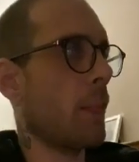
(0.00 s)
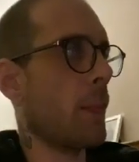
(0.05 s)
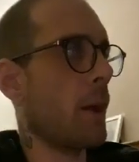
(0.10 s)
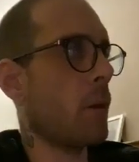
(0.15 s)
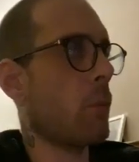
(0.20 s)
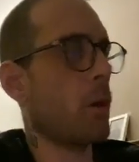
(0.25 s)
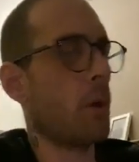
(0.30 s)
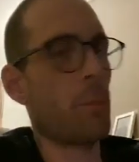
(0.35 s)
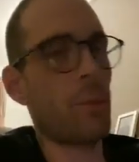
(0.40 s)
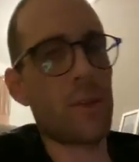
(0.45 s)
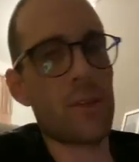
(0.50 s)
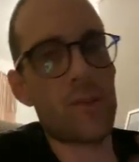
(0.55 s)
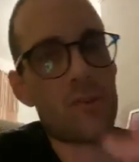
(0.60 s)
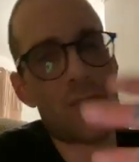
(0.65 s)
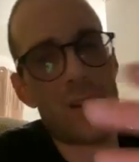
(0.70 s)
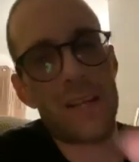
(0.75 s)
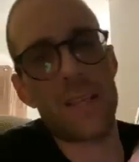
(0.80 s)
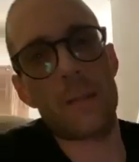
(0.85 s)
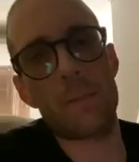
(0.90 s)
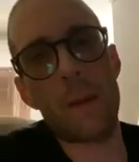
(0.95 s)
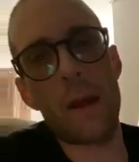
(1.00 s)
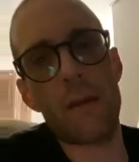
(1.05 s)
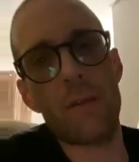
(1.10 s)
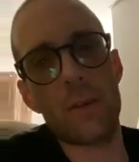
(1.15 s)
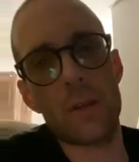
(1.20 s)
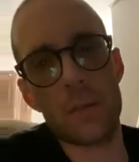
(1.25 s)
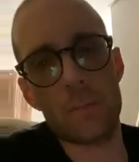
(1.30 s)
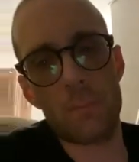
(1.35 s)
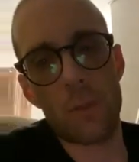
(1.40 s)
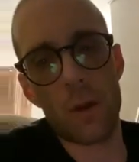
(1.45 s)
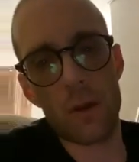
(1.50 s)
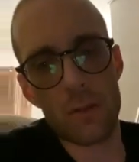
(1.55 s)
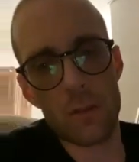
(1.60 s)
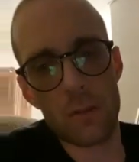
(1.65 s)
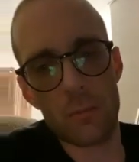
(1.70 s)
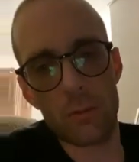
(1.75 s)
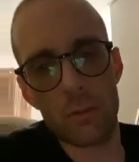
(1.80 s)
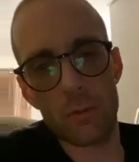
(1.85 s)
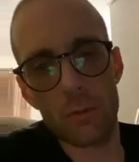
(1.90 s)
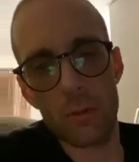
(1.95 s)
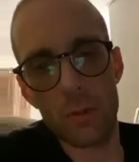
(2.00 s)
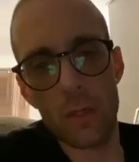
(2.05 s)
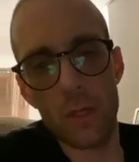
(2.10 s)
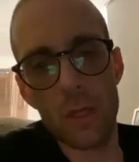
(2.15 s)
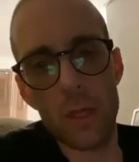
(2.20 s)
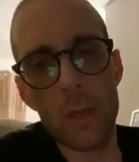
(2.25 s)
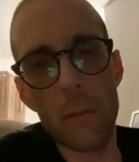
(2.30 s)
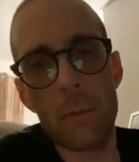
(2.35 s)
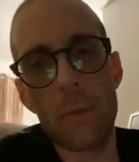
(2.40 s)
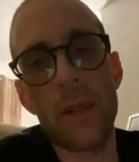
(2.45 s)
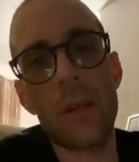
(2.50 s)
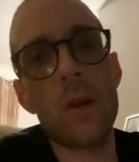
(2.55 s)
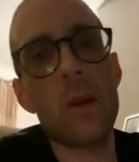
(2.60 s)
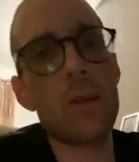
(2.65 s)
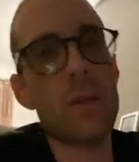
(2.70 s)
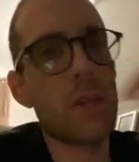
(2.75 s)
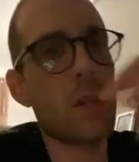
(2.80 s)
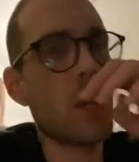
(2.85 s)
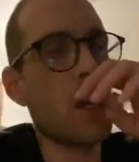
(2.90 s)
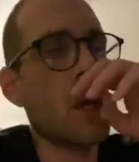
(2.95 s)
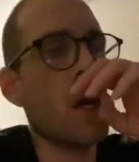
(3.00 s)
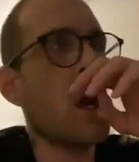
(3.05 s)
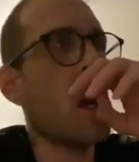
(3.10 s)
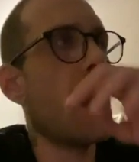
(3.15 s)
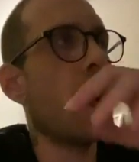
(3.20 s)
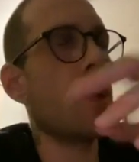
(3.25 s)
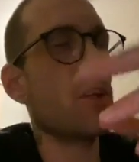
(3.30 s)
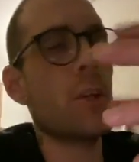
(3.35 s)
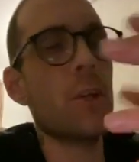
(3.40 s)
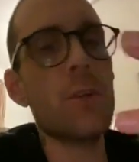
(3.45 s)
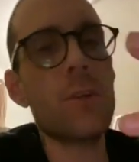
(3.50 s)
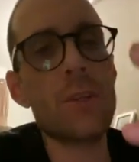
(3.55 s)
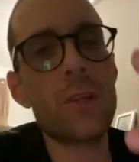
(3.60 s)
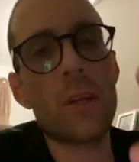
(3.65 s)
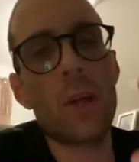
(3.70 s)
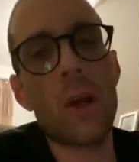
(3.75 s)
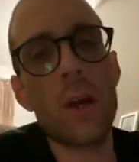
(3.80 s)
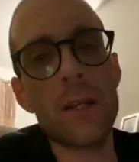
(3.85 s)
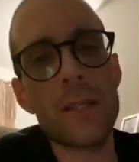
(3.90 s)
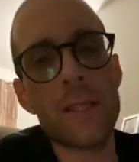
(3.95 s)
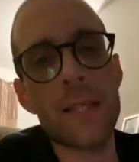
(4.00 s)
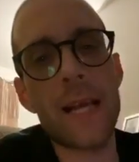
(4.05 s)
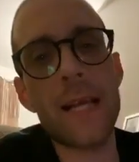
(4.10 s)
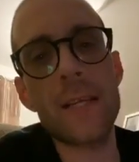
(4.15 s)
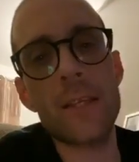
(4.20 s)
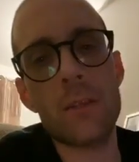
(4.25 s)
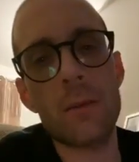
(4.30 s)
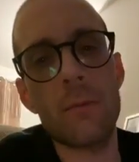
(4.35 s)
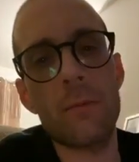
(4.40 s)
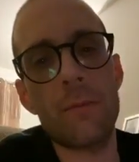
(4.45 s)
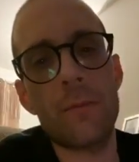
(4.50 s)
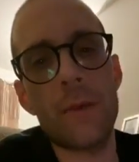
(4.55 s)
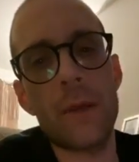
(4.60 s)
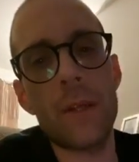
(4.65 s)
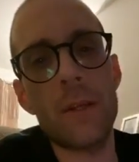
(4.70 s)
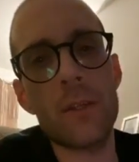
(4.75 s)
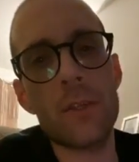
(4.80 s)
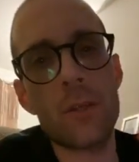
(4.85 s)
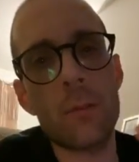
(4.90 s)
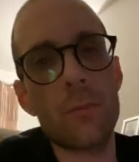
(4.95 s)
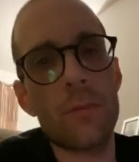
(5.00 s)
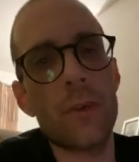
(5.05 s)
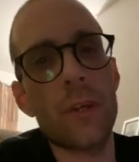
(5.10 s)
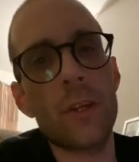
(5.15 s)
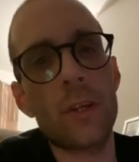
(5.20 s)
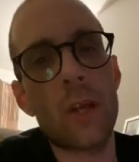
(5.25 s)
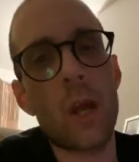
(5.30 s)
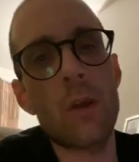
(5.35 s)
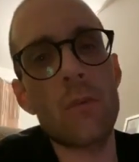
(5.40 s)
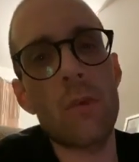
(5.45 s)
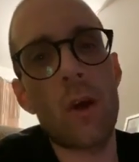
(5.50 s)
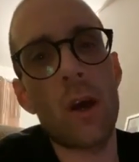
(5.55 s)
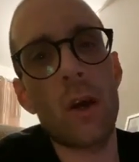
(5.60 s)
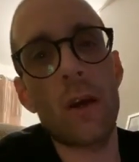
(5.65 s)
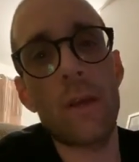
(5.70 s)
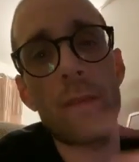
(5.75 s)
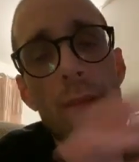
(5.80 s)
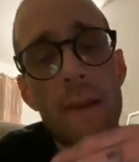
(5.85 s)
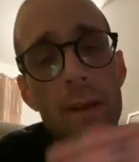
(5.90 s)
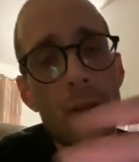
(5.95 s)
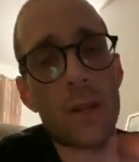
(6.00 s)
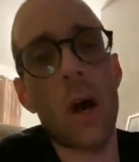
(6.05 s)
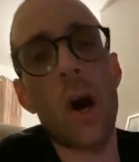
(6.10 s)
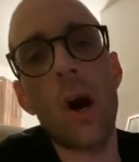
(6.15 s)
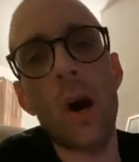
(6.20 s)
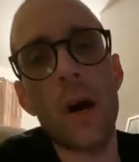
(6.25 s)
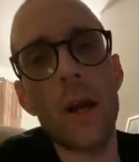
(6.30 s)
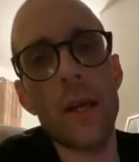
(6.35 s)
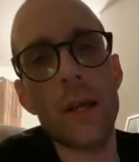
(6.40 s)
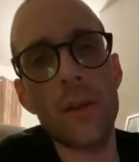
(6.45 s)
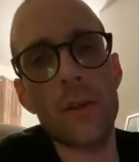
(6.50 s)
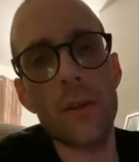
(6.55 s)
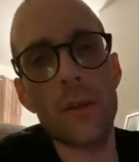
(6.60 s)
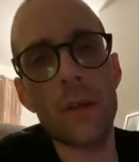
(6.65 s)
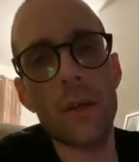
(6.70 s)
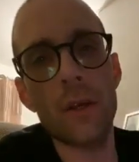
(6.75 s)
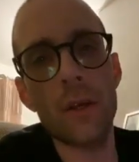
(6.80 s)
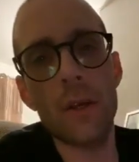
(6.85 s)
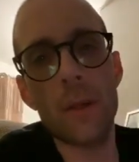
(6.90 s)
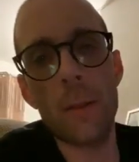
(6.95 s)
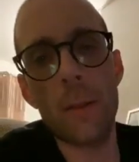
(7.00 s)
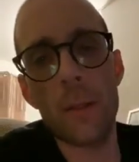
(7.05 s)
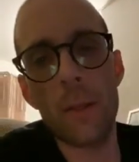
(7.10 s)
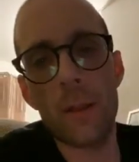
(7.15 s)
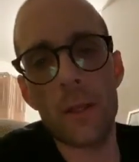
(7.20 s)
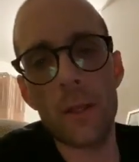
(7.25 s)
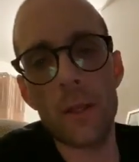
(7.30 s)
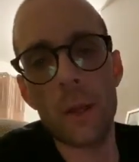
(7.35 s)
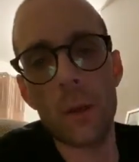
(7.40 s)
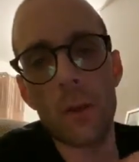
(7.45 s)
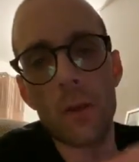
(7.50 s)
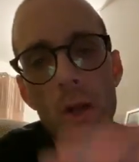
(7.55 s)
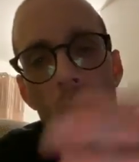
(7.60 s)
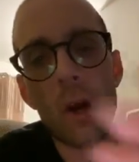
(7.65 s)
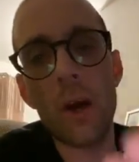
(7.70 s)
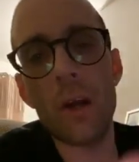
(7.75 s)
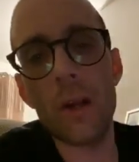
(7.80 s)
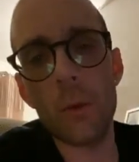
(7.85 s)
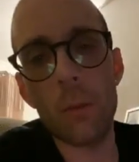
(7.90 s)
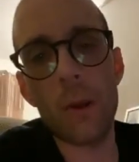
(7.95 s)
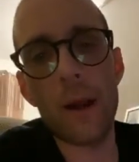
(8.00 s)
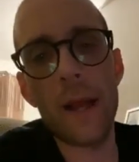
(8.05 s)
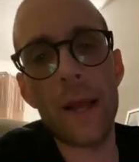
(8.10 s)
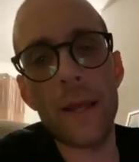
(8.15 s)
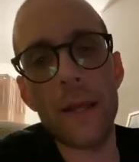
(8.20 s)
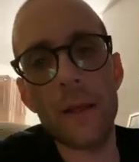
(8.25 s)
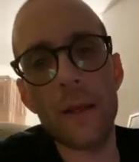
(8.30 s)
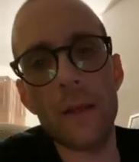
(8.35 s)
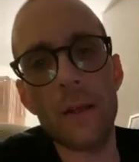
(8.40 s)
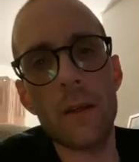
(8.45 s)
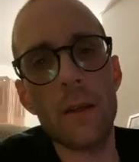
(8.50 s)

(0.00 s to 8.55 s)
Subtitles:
want to be as transparent as possible, because I'd used to like say something would go wrong, and then I'd hide away